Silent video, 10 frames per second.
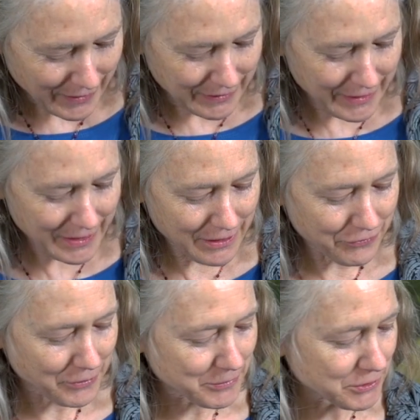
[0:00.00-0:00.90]
Leaning
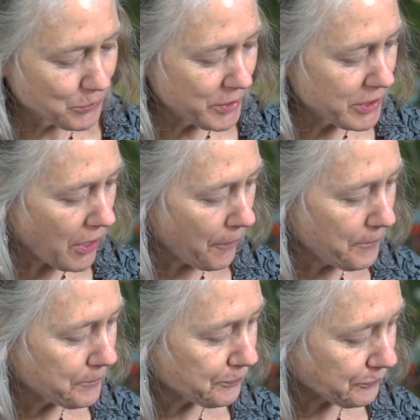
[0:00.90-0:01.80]
from his window,
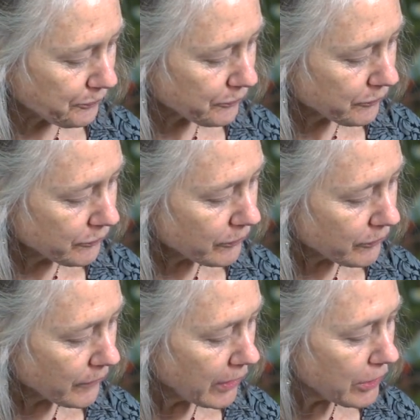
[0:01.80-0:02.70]

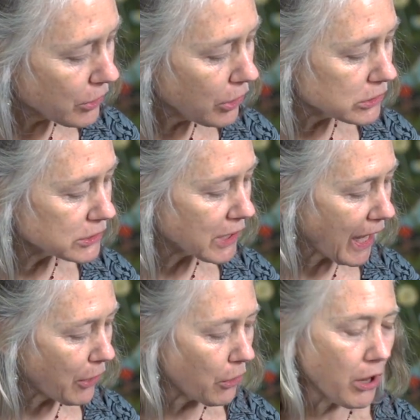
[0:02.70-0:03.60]
he calls to
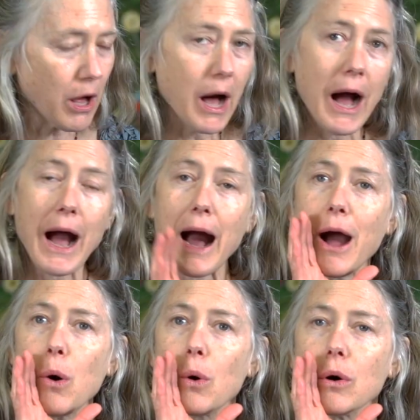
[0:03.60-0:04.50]
Owl,
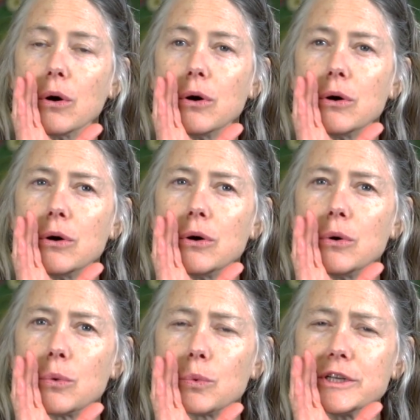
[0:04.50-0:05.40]
Owl,
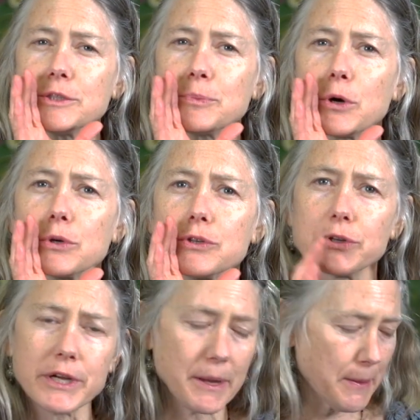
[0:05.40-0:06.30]
what is
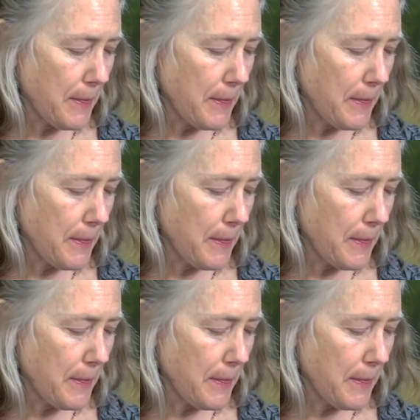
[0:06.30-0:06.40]
poetry?